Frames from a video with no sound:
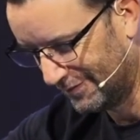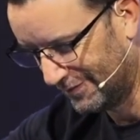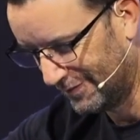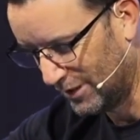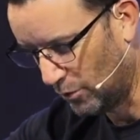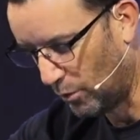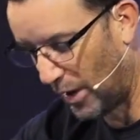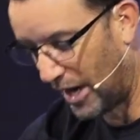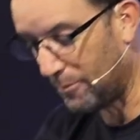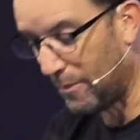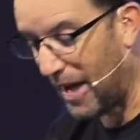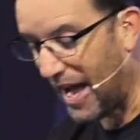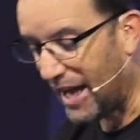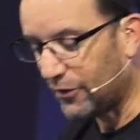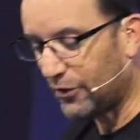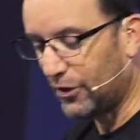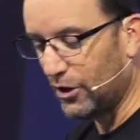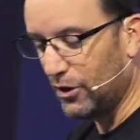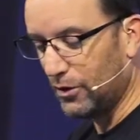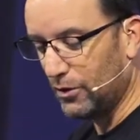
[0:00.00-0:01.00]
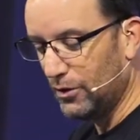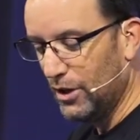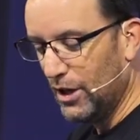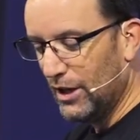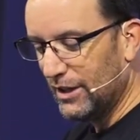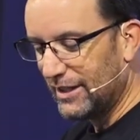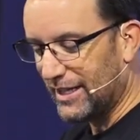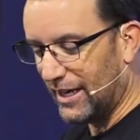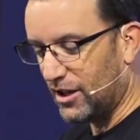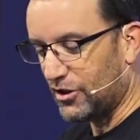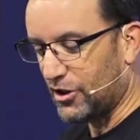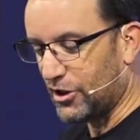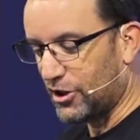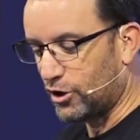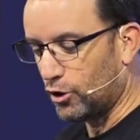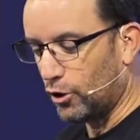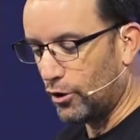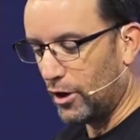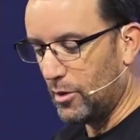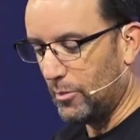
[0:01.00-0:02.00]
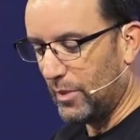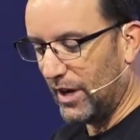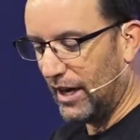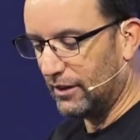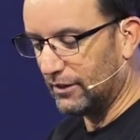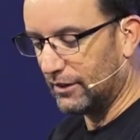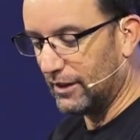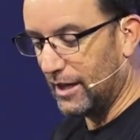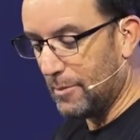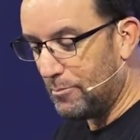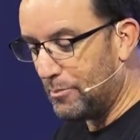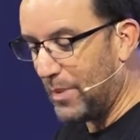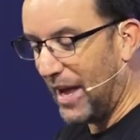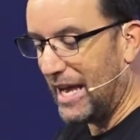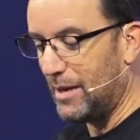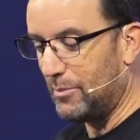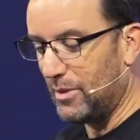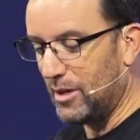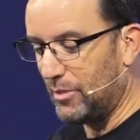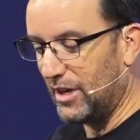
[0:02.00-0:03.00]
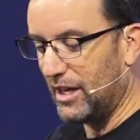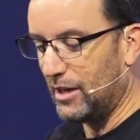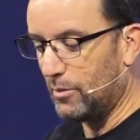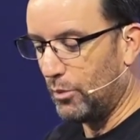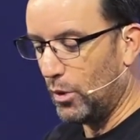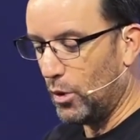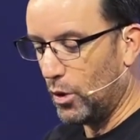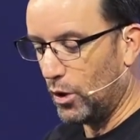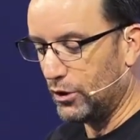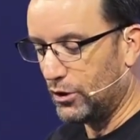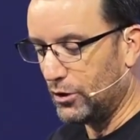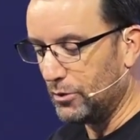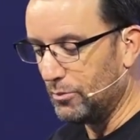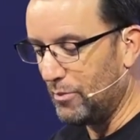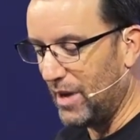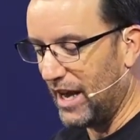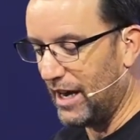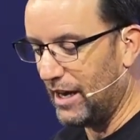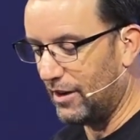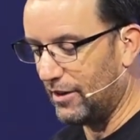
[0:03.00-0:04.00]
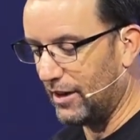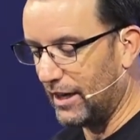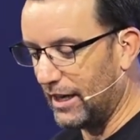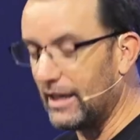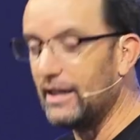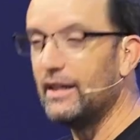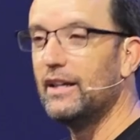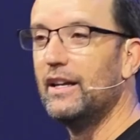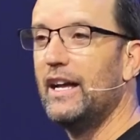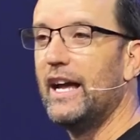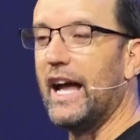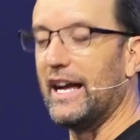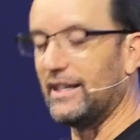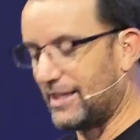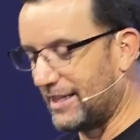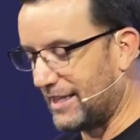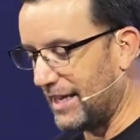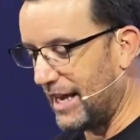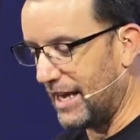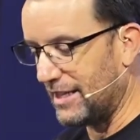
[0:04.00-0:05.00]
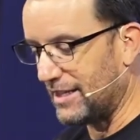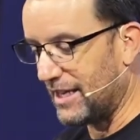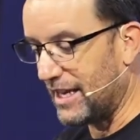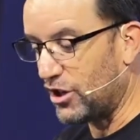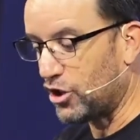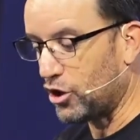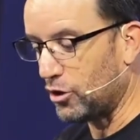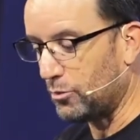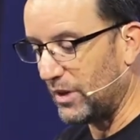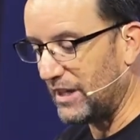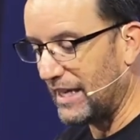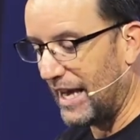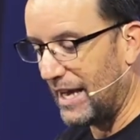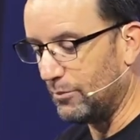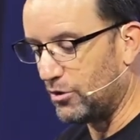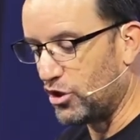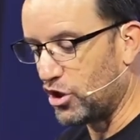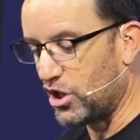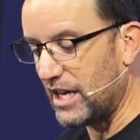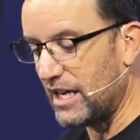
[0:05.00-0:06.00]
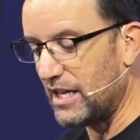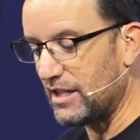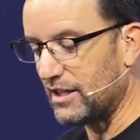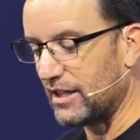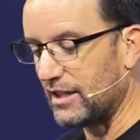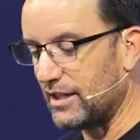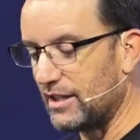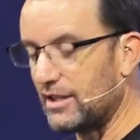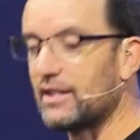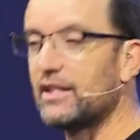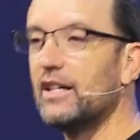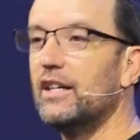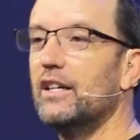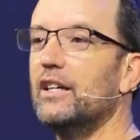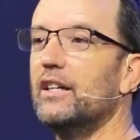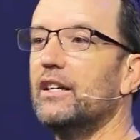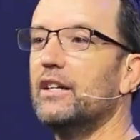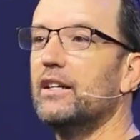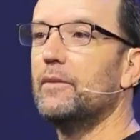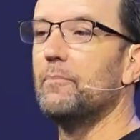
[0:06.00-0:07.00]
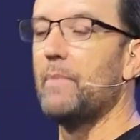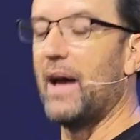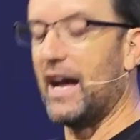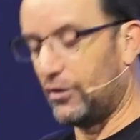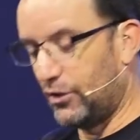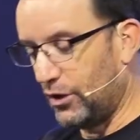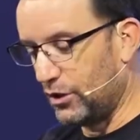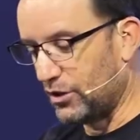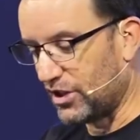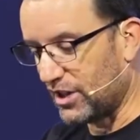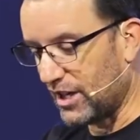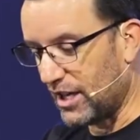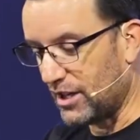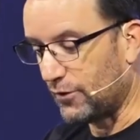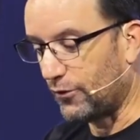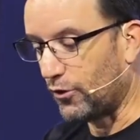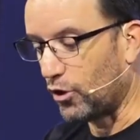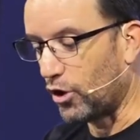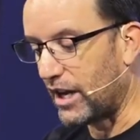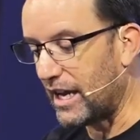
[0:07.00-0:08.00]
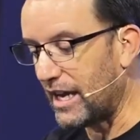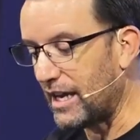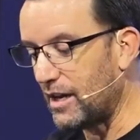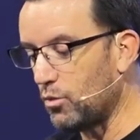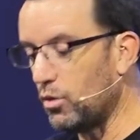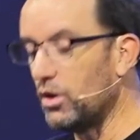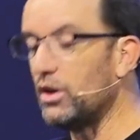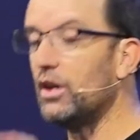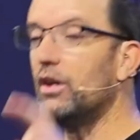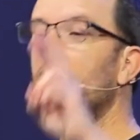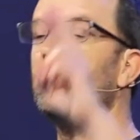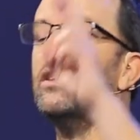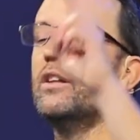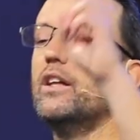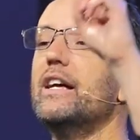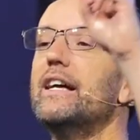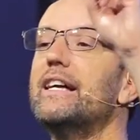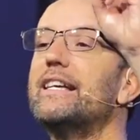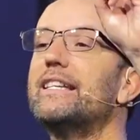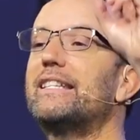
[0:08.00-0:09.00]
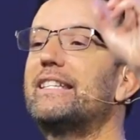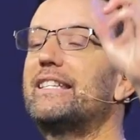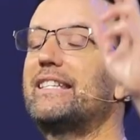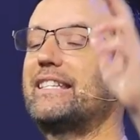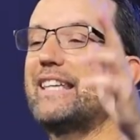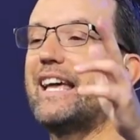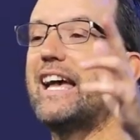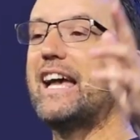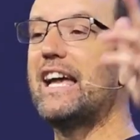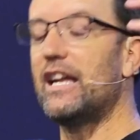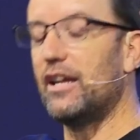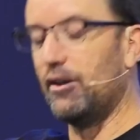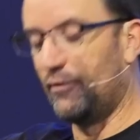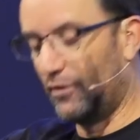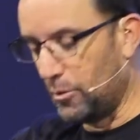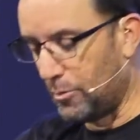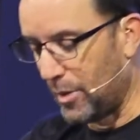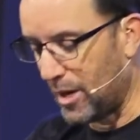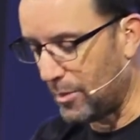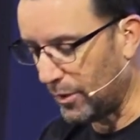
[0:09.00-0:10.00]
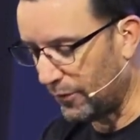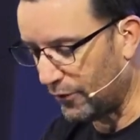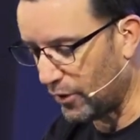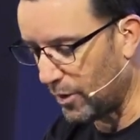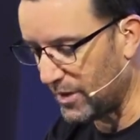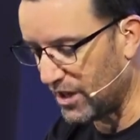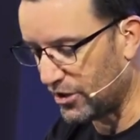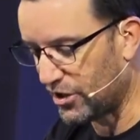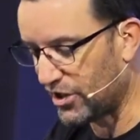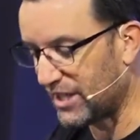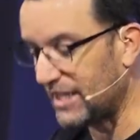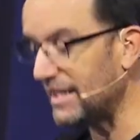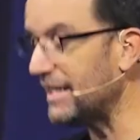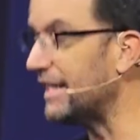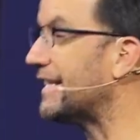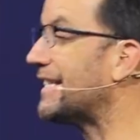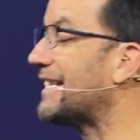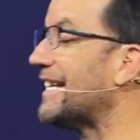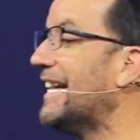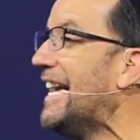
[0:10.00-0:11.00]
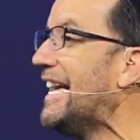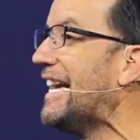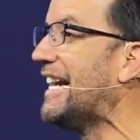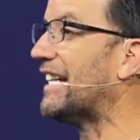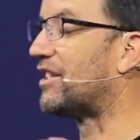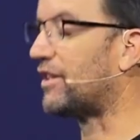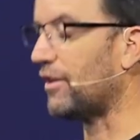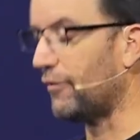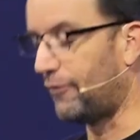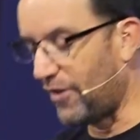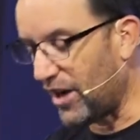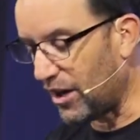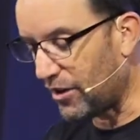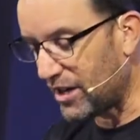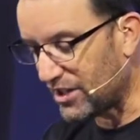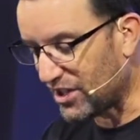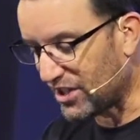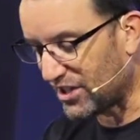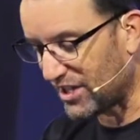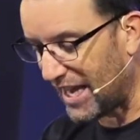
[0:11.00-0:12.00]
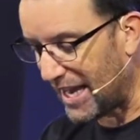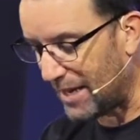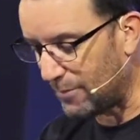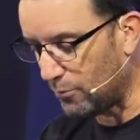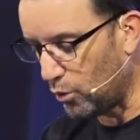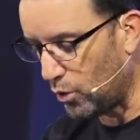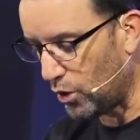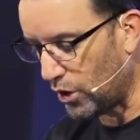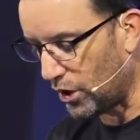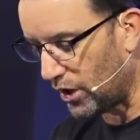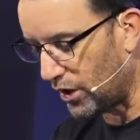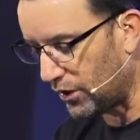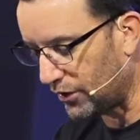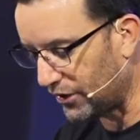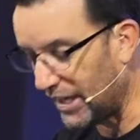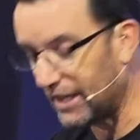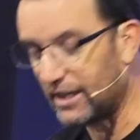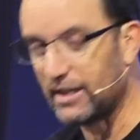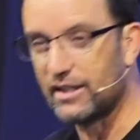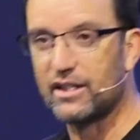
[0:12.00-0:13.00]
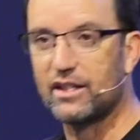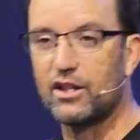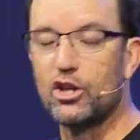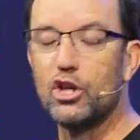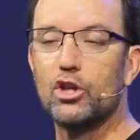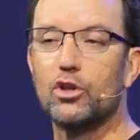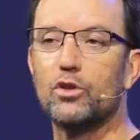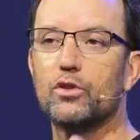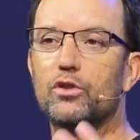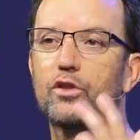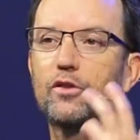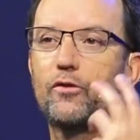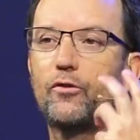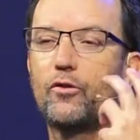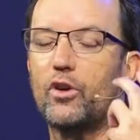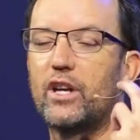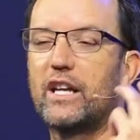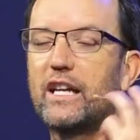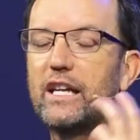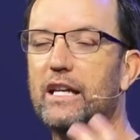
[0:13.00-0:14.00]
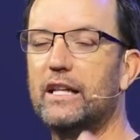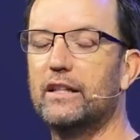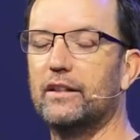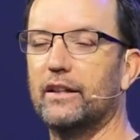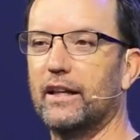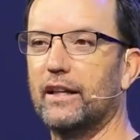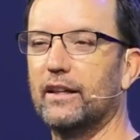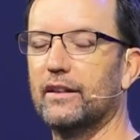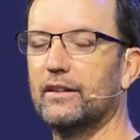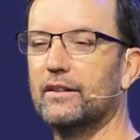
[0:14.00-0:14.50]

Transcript: When Matthew tells a story about a baby being born to Mary and says he should be named Jesus, Matthew says, For he will save the people from their sins. It's the very same word that is used for healing.